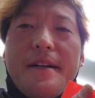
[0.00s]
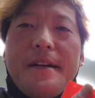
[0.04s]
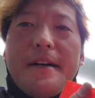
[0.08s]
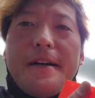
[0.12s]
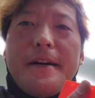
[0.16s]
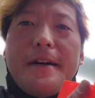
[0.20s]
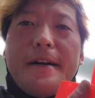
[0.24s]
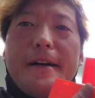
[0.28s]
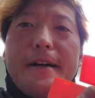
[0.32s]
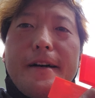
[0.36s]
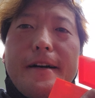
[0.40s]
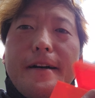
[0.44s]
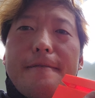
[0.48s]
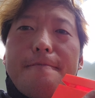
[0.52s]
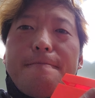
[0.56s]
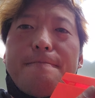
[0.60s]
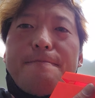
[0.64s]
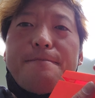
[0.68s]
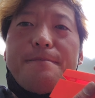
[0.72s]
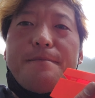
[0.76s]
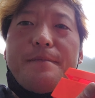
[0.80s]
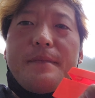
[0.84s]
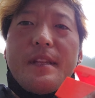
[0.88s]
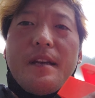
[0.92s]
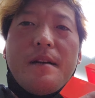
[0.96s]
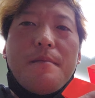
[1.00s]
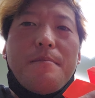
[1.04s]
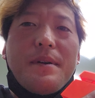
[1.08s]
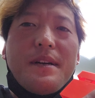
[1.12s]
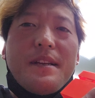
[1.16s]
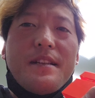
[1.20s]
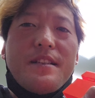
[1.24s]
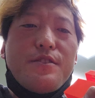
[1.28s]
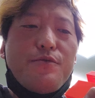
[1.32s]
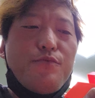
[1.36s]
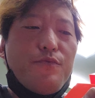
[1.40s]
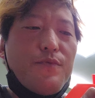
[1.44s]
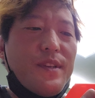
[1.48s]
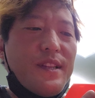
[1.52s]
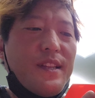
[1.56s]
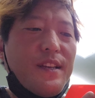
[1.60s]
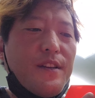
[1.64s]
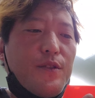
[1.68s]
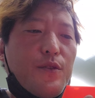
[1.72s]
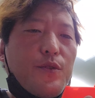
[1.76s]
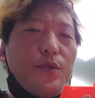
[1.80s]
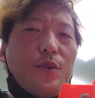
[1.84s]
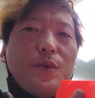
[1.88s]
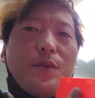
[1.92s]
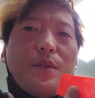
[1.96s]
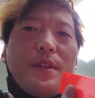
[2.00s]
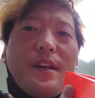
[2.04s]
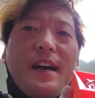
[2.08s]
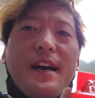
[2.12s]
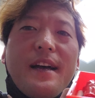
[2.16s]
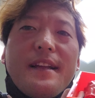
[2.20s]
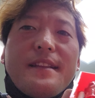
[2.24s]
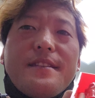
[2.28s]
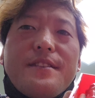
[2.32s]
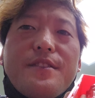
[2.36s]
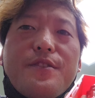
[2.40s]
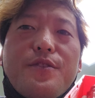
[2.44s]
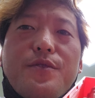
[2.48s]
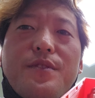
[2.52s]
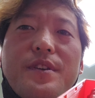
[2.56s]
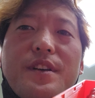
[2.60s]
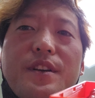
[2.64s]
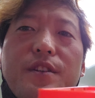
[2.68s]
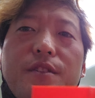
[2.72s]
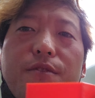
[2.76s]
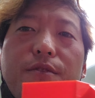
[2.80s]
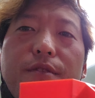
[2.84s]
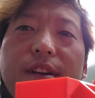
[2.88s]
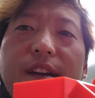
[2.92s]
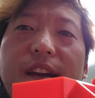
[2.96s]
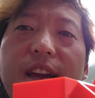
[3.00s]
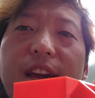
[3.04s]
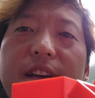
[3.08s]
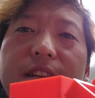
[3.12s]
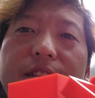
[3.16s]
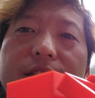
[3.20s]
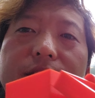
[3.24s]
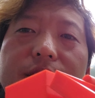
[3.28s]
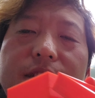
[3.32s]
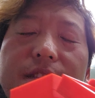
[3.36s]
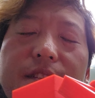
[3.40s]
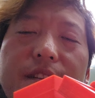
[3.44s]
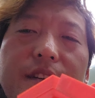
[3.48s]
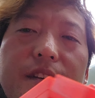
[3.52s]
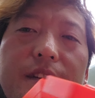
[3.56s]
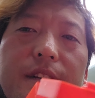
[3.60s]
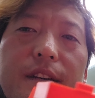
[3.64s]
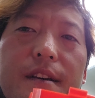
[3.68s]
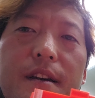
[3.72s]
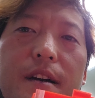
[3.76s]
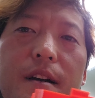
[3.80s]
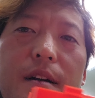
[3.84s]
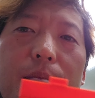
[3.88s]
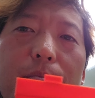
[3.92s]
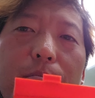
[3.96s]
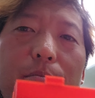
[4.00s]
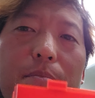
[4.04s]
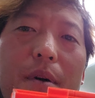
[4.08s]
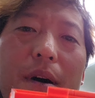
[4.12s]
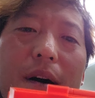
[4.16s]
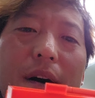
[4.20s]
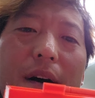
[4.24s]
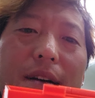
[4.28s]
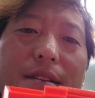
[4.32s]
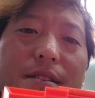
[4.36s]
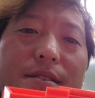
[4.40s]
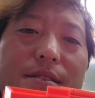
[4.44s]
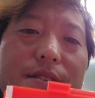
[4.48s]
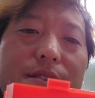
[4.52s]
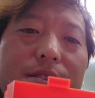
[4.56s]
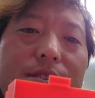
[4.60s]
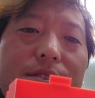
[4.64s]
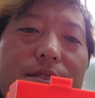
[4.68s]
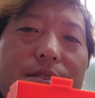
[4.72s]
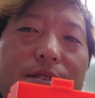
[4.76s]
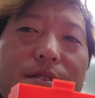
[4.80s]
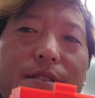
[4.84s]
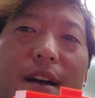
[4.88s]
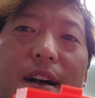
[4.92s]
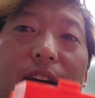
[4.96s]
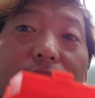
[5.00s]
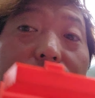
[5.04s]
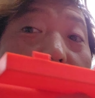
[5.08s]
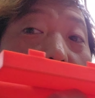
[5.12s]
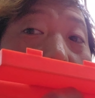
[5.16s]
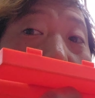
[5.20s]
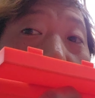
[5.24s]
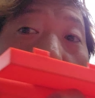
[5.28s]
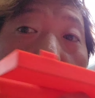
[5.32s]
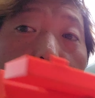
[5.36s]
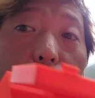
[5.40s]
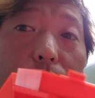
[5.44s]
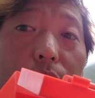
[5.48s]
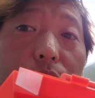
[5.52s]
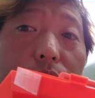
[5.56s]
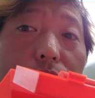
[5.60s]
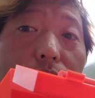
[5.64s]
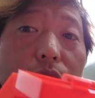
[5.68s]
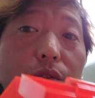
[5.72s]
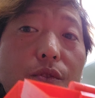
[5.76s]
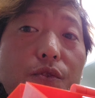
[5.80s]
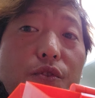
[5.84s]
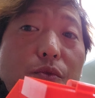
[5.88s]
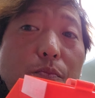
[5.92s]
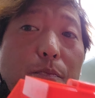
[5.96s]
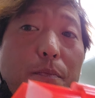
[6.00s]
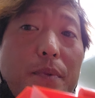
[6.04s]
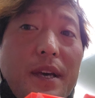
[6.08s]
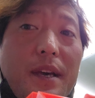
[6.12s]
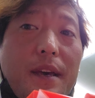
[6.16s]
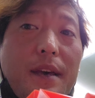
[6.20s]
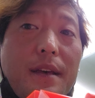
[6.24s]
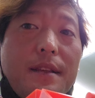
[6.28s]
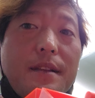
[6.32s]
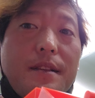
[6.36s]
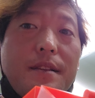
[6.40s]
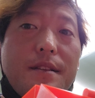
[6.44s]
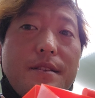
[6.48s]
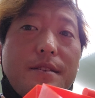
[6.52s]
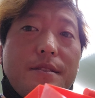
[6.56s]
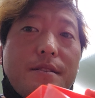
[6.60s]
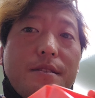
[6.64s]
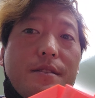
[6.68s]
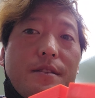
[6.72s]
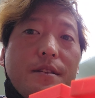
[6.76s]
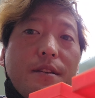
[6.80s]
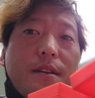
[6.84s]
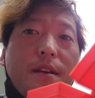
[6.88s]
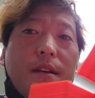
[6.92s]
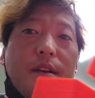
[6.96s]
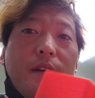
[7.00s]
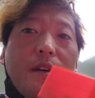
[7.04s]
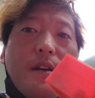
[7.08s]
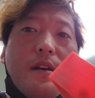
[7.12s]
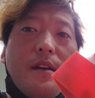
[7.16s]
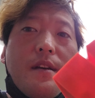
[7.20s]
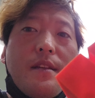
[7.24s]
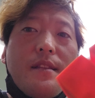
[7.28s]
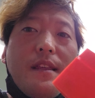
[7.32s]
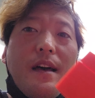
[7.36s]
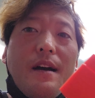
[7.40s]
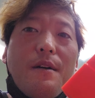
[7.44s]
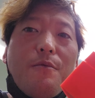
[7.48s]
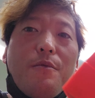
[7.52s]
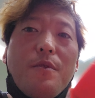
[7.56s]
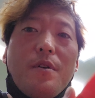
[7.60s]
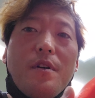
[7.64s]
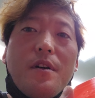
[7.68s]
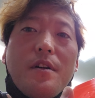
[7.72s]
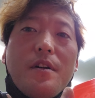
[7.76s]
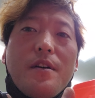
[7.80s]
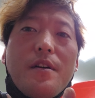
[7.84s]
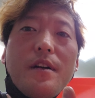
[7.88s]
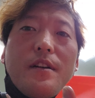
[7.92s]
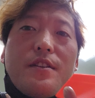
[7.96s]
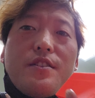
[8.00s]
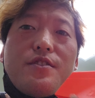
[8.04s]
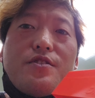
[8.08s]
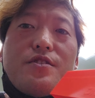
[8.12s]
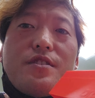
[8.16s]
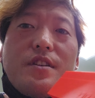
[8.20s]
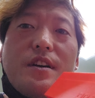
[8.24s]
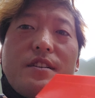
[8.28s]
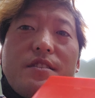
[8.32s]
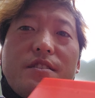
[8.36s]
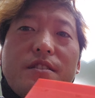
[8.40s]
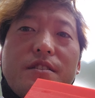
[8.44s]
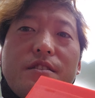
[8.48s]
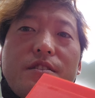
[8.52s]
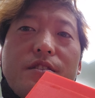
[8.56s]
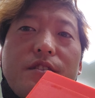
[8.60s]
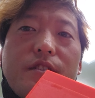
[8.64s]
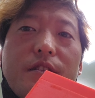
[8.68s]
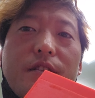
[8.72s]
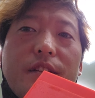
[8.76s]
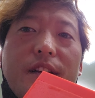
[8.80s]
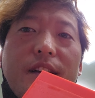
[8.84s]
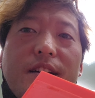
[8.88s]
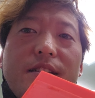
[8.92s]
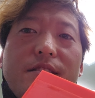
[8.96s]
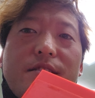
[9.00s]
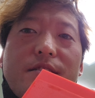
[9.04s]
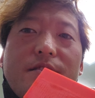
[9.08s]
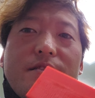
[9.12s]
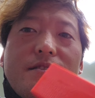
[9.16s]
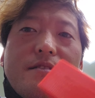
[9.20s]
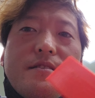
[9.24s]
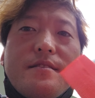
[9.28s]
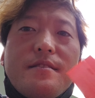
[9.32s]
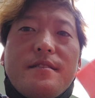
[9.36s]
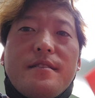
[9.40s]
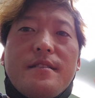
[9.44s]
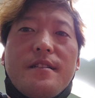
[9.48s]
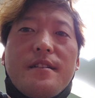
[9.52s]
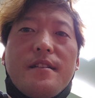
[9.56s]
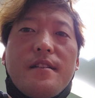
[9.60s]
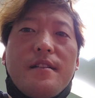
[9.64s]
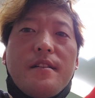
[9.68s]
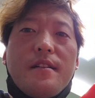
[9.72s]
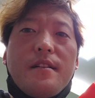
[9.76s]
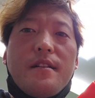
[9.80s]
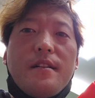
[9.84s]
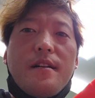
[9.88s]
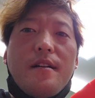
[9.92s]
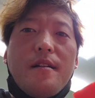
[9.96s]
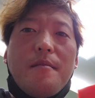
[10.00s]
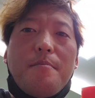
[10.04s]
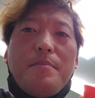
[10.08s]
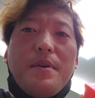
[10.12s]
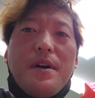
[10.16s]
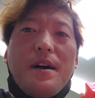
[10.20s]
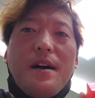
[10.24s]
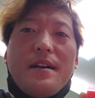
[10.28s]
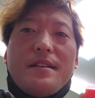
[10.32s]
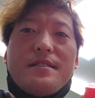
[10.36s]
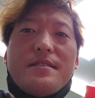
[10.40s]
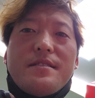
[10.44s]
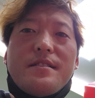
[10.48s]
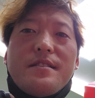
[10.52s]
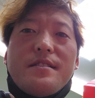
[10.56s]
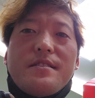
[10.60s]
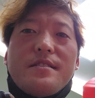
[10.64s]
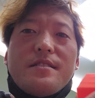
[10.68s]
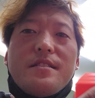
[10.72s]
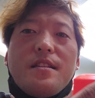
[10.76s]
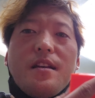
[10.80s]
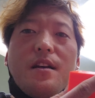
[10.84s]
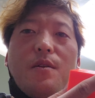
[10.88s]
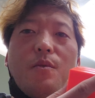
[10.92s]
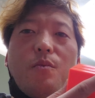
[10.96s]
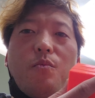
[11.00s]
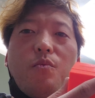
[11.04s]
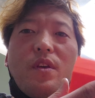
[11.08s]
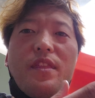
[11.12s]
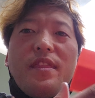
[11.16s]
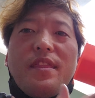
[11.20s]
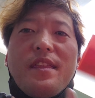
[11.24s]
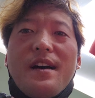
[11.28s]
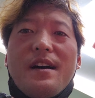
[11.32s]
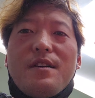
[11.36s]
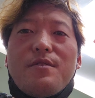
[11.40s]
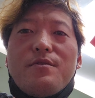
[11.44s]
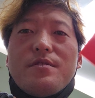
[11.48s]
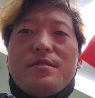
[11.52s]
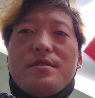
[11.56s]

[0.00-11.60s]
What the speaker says: but it's really cool that you can create boxes that don't use pins that work just as good as boxes with